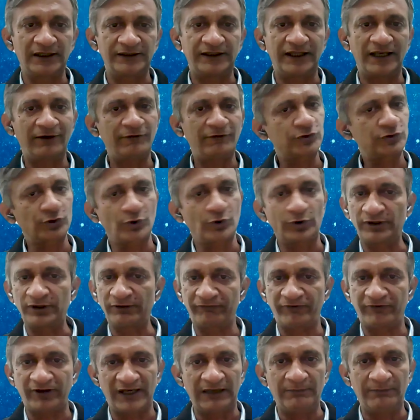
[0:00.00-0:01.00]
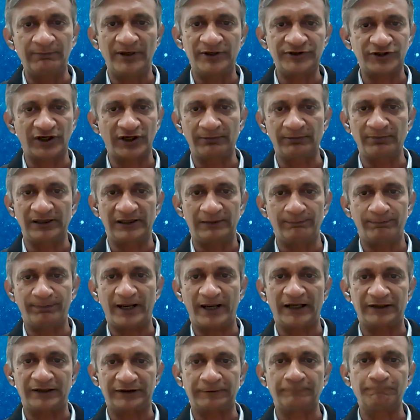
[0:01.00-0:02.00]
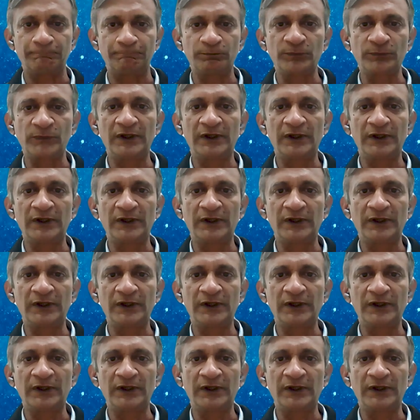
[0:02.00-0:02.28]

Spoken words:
They have shown a very measurable impact,